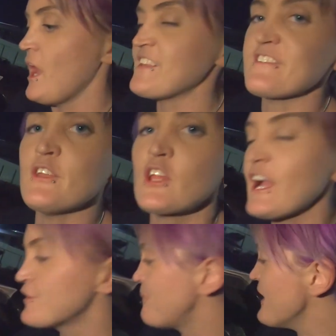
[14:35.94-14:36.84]
It doesn't look
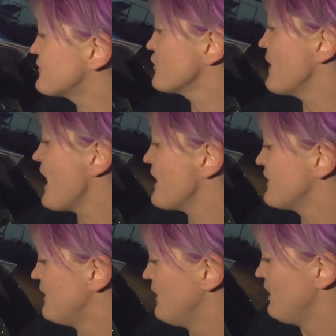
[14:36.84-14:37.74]
like it's been too bad.
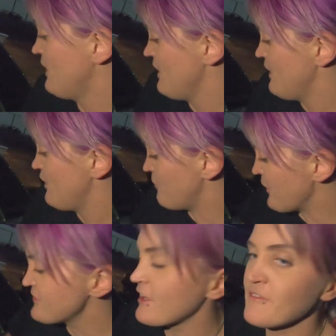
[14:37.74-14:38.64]
The
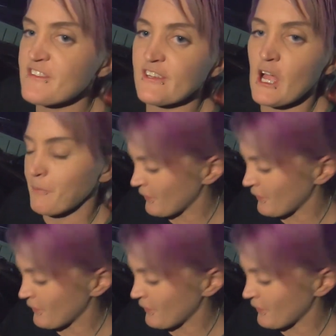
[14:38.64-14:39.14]
boot's obviously up